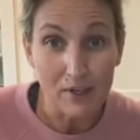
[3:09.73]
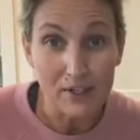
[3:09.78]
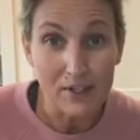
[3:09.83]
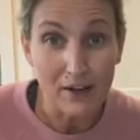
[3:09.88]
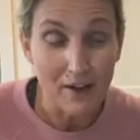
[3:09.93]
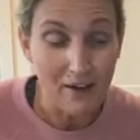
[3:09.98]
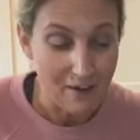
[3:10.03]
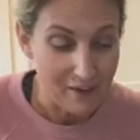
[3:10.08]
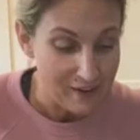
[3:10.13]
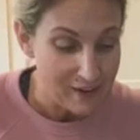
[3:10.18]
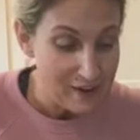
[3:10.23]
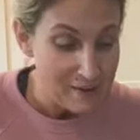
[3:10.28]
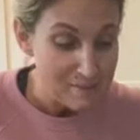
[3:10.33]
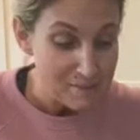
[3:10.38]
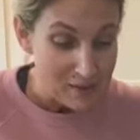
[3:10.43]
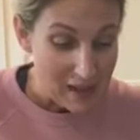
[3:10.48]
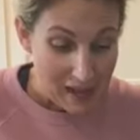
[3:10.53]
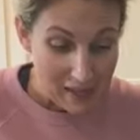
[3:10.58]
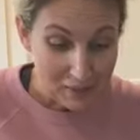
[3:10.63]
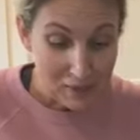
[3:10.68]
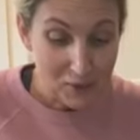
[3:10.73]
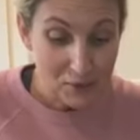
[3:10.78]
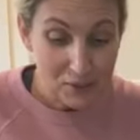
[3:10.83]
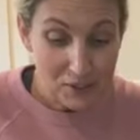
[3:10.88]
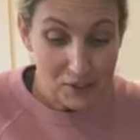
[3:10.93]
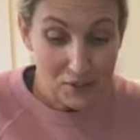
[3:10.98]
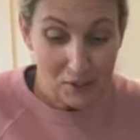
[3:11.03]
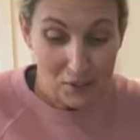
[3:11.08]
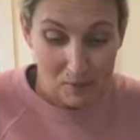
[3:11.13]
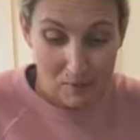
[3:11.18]
hard at all. I
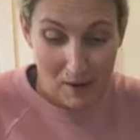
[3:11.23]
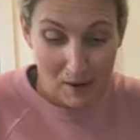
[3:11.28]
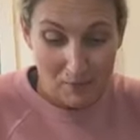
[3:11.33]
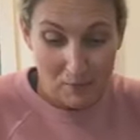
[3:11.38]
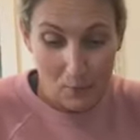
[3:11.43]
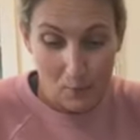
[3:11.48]
literally took my